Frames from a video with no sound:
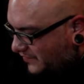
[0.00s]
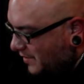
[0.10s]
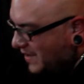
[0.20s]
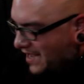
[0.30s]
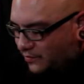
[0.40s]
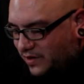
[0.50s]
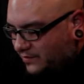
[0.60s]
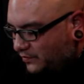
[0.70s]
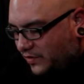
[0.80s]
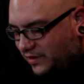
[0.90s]

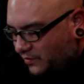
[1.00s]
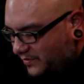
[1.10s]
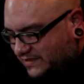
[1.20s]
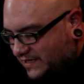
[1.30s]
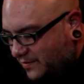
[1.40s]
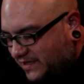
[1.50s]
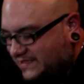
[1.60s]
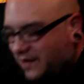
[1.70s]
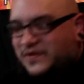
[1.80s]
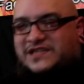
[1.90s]
what do you want me to say about this
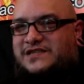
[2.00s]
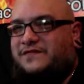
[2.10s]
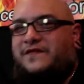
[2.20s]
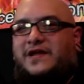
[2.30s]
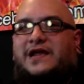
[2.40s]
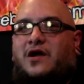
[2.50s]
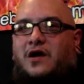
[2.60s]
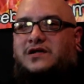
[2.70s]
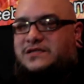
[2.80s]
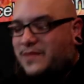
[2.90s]
album? This is a fucking
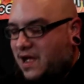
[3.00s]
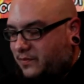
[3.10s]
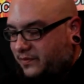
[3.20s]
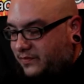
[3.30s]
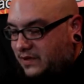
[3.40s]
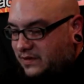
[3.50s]
awesome album.